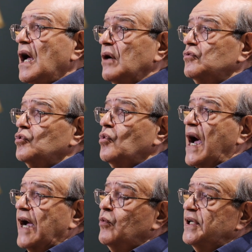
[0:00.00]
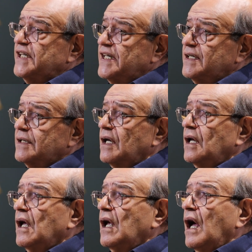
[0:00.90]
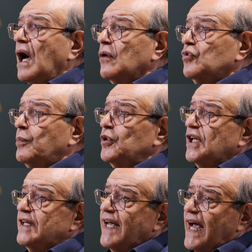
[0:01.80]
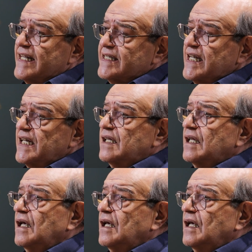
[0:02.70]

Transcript: how to do aquatint, how to put in the acid.